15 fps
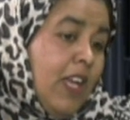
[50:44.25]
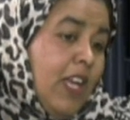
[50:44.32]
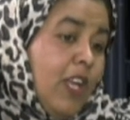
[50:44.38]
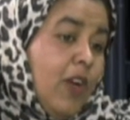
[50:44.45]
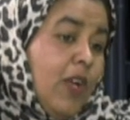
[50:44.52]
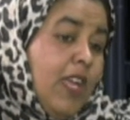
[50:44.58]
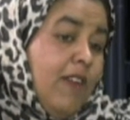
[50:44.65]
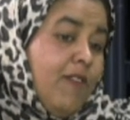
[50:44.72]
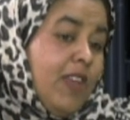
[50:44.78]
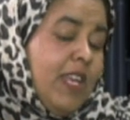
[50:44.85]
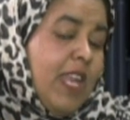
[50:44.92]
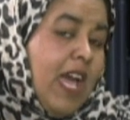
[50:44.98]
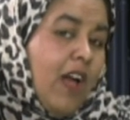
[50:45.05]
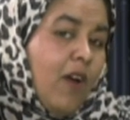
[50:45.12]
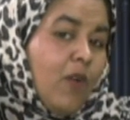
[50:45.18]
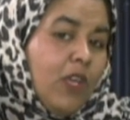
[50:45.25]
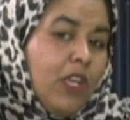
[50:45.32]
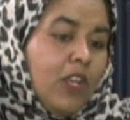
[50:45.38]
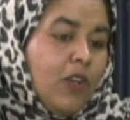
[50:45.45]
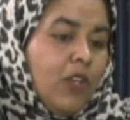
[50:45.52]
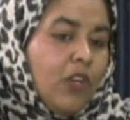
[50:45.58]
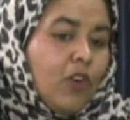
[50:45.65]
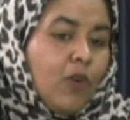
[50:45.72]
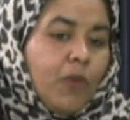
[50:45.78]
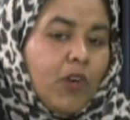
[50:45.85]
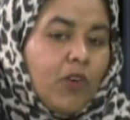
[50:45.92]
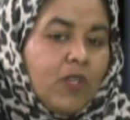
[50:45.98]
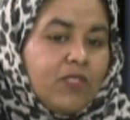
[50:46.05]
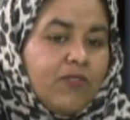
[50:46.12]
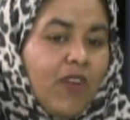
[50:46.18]
Even now, you come
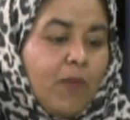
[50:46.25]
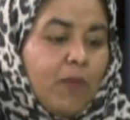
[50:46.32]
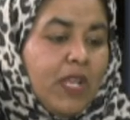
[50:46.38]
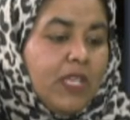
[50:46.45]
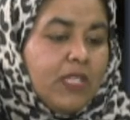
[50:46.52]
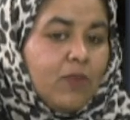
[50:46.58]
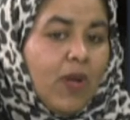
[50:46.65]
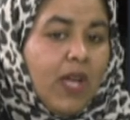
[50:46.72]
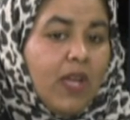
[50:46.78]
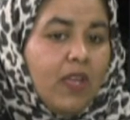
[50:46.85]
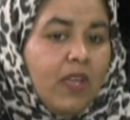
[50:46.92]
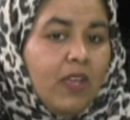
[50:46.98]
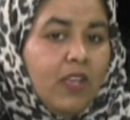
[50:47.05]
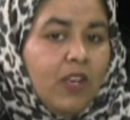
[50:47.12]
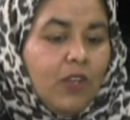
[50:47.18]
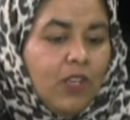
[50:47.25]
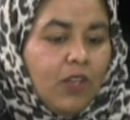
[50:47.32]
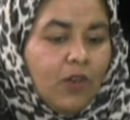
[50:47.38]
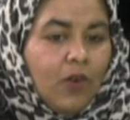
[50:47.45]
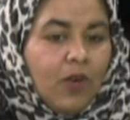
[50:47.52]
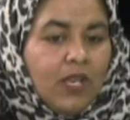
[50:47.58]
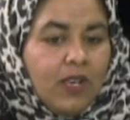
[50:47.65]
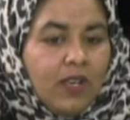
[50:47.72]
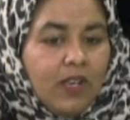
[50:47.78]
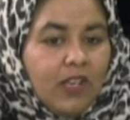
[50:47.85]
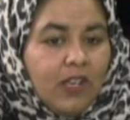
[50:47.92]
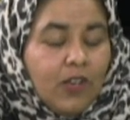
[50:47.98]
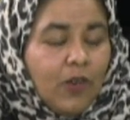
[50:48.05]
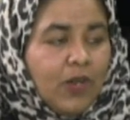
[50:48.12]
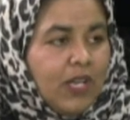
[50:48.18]
across families where, you're going
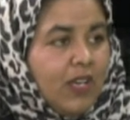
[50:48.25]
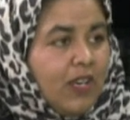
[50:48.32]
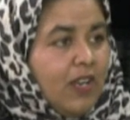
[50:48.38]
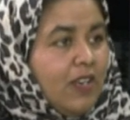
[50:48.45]
in